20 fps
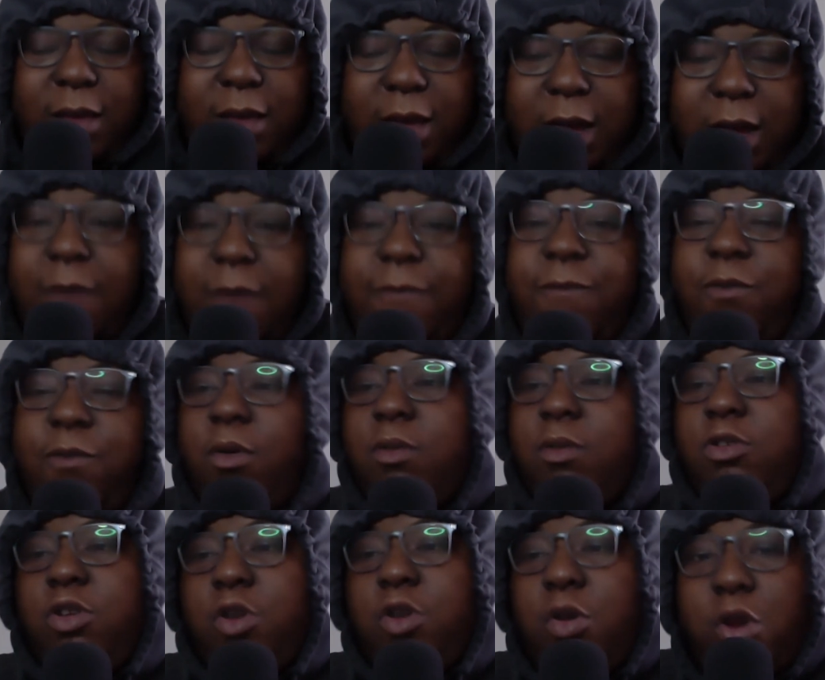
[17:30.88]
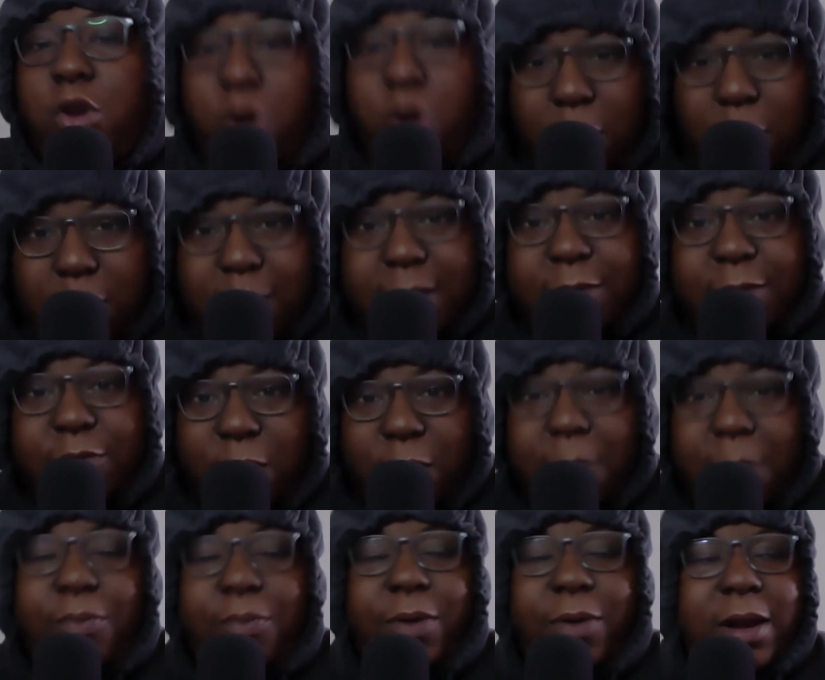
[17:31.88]
I thought... You know what? There was
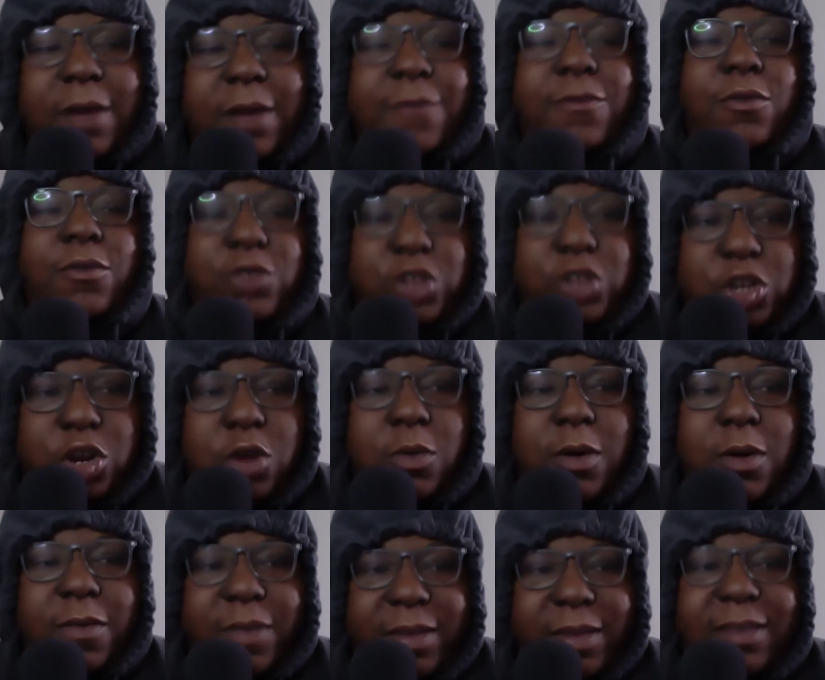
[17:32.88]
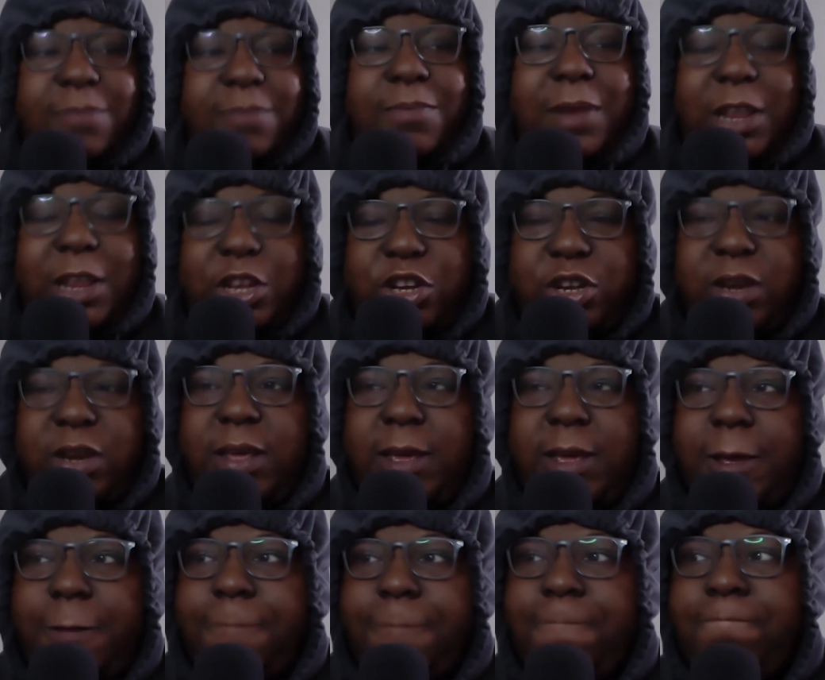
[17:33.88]
one point I thought, do you know what? This is
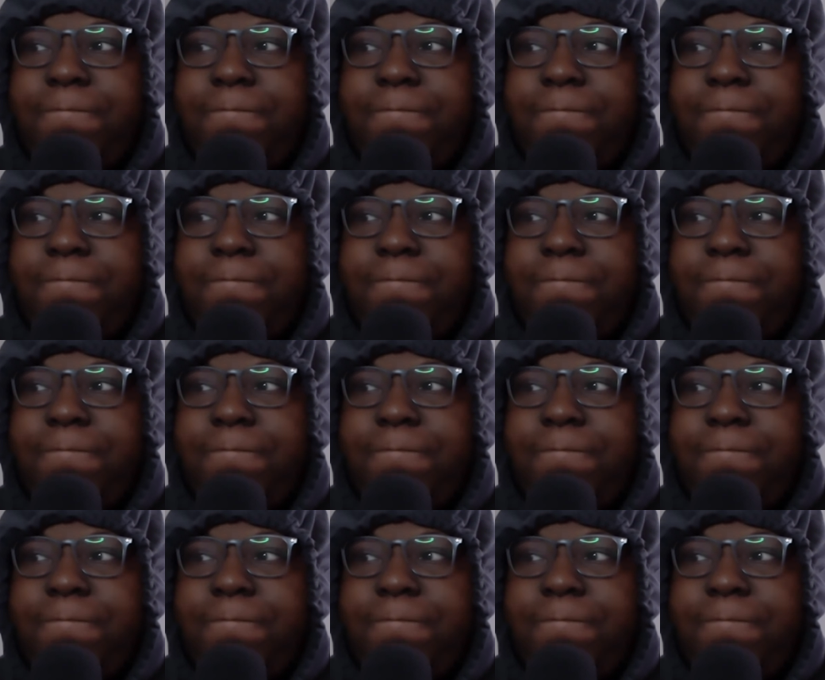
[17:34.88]
literally...